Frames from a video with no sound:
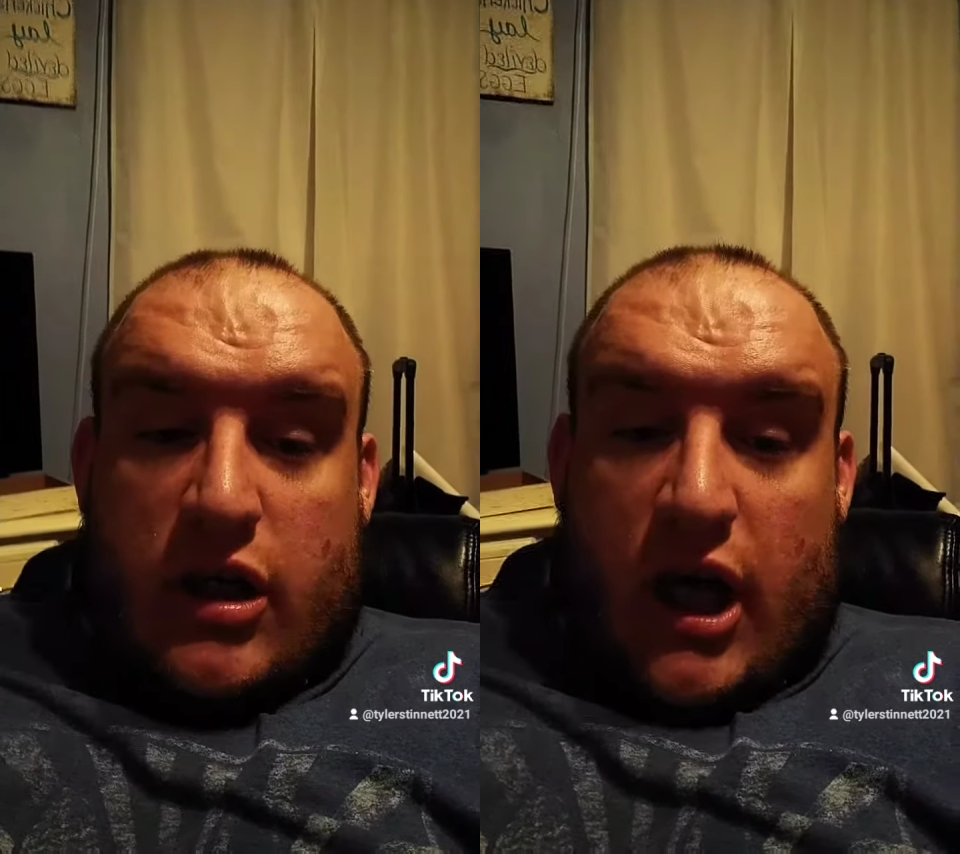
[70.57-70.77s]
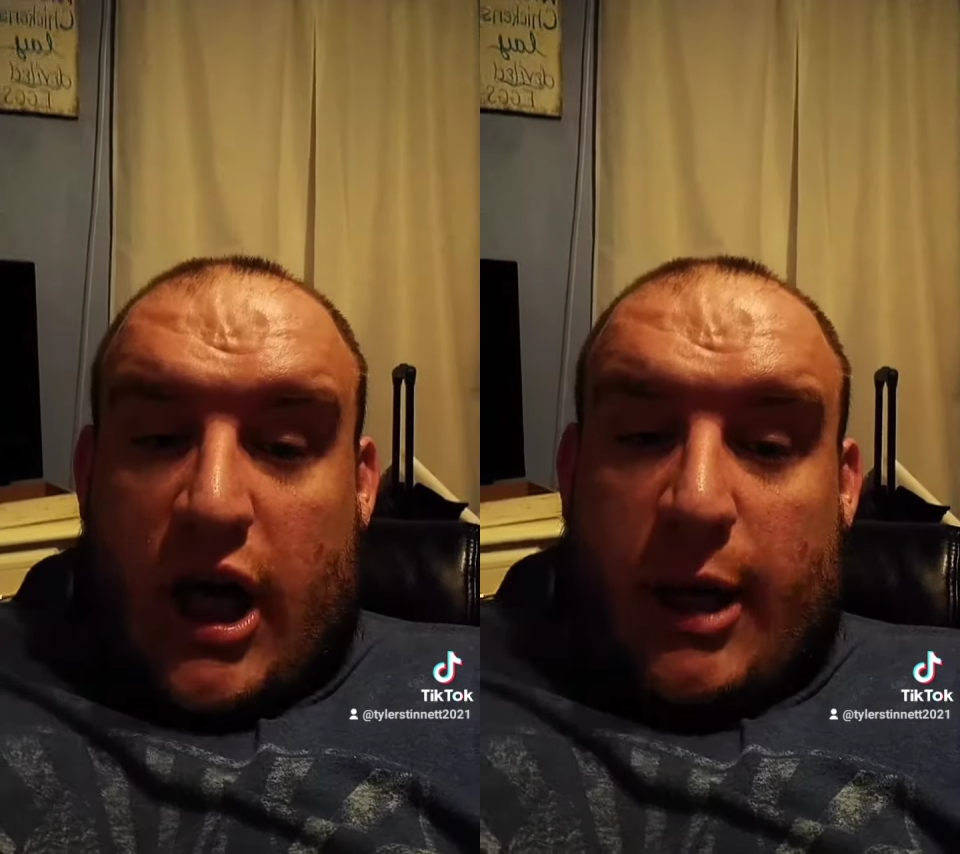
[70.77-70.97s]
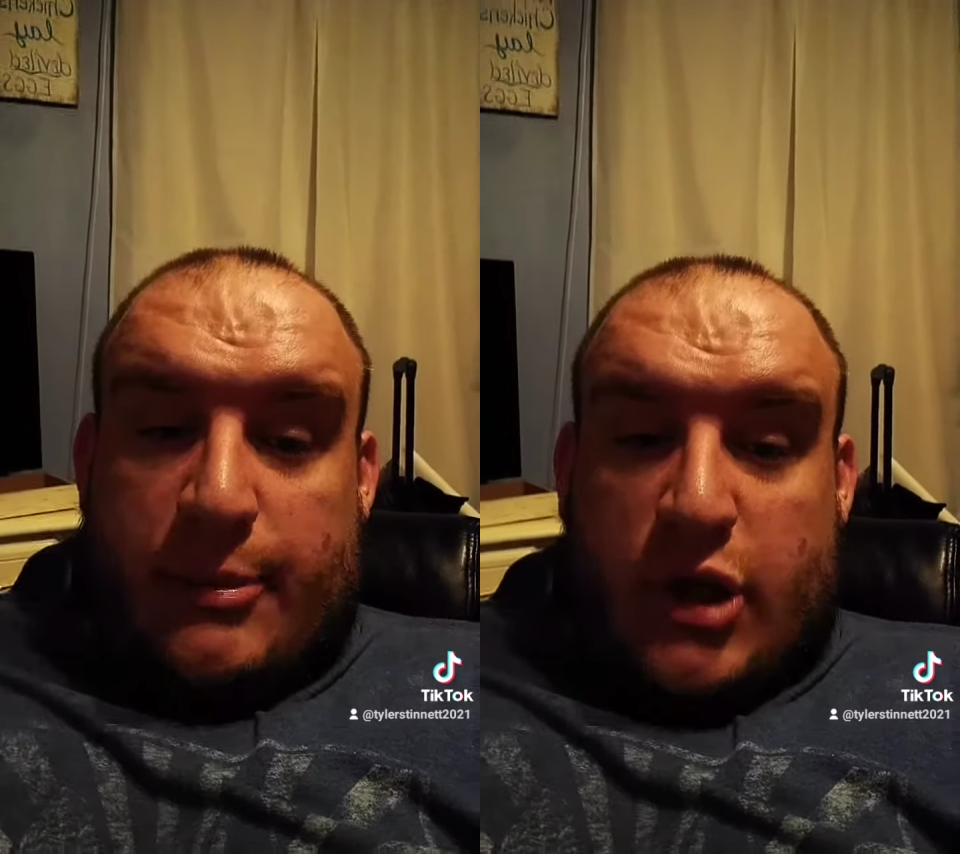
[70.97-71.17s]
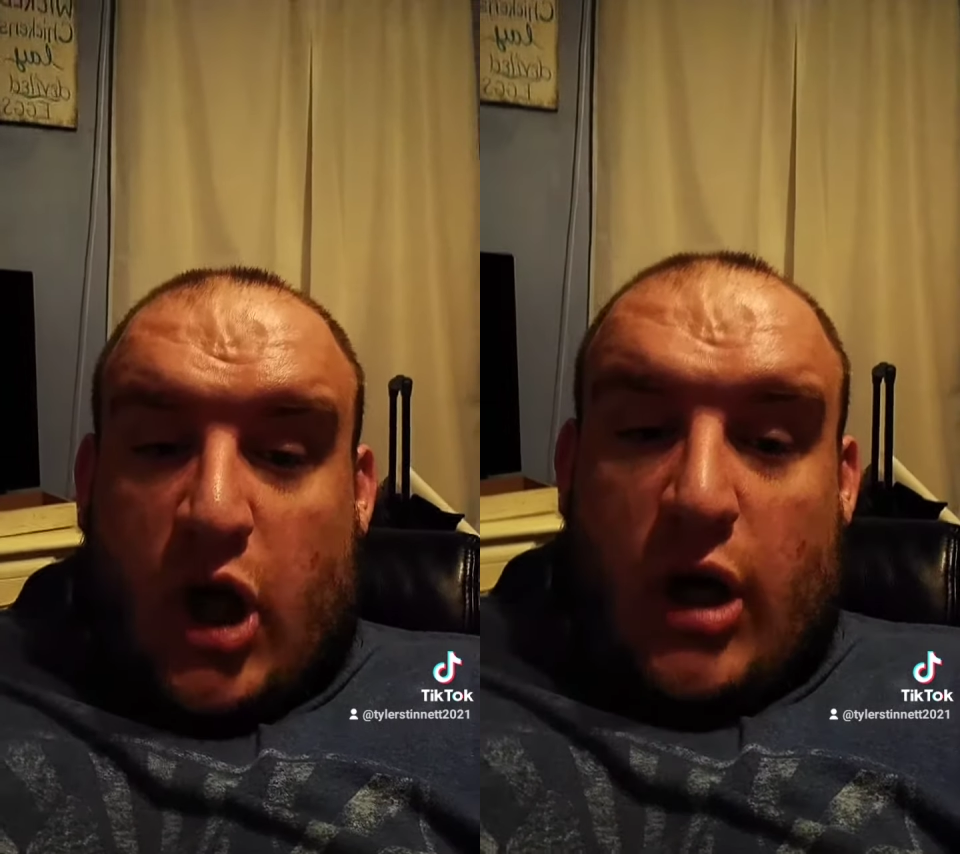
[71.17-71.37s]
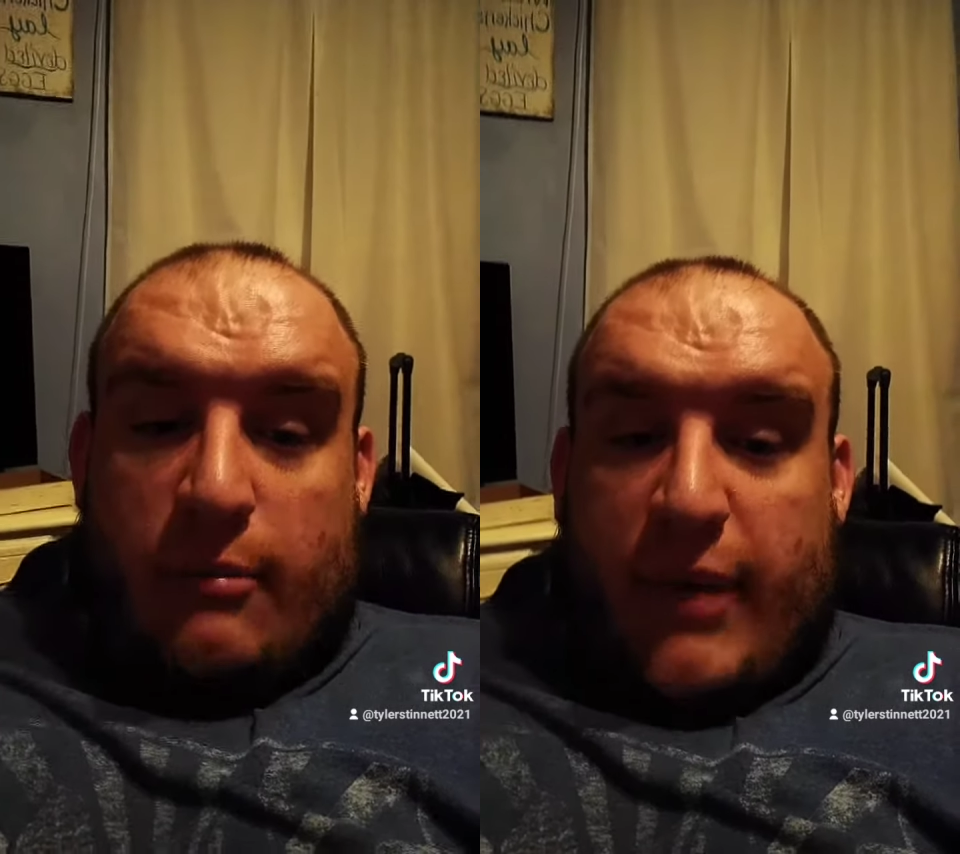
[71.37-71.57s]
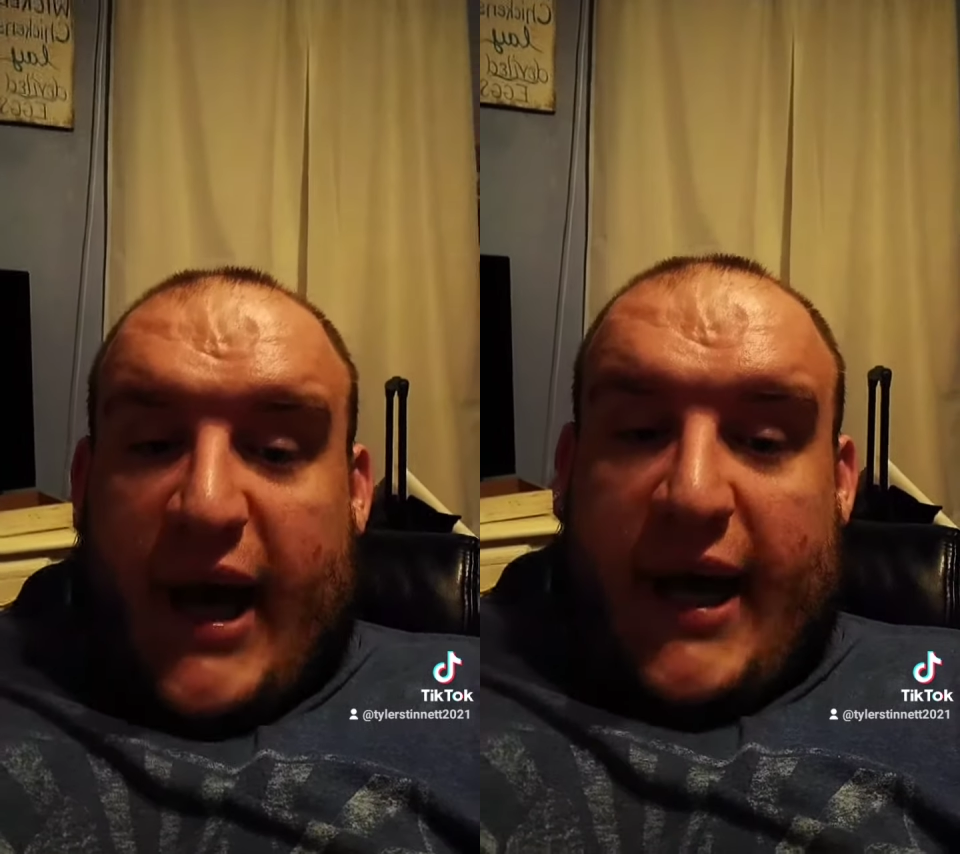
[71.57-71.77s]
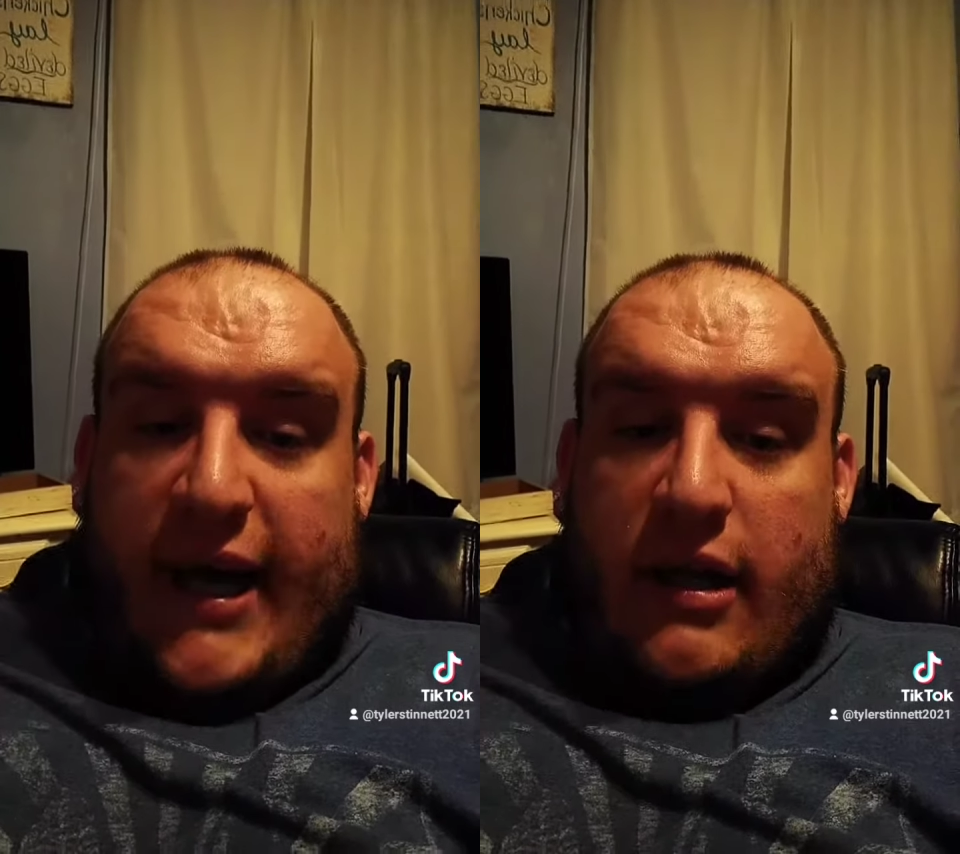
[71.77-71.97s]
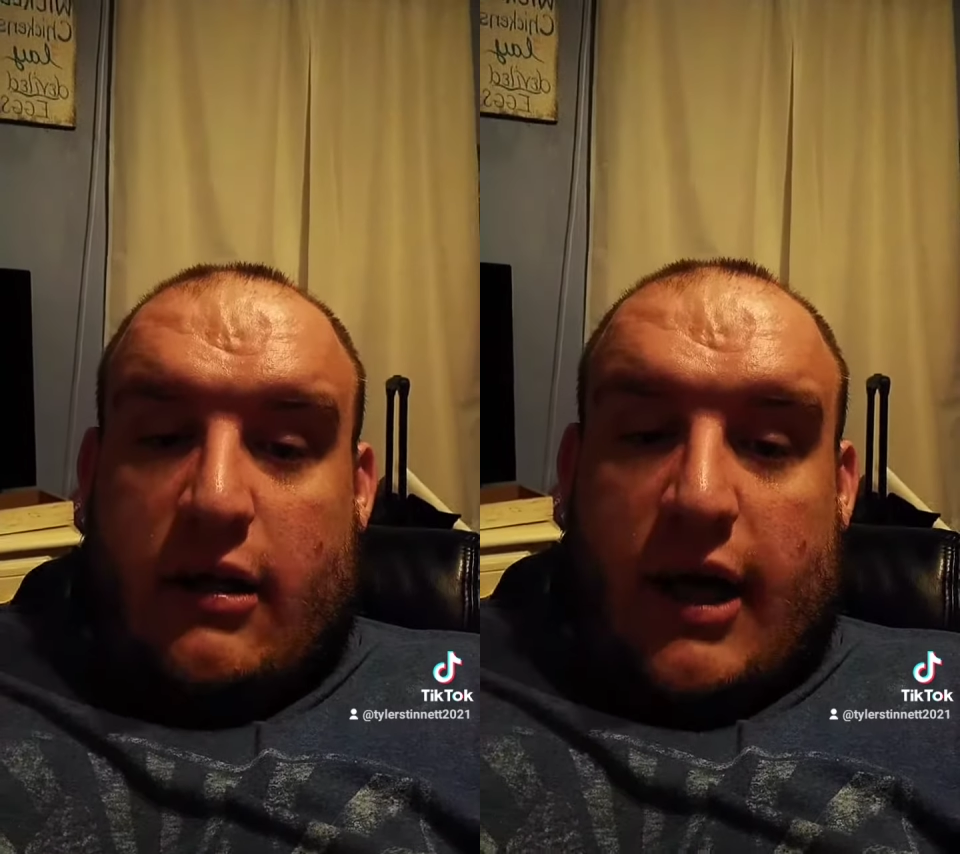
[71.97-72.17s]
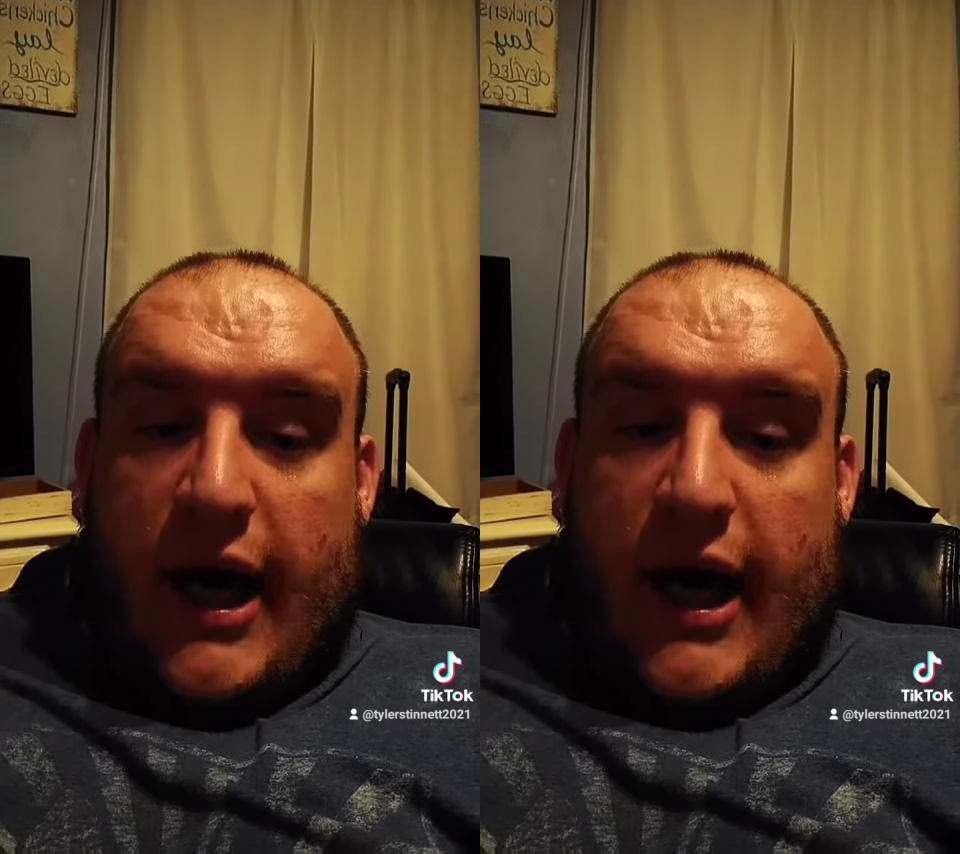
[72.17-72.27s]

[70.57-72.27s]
cops are bad.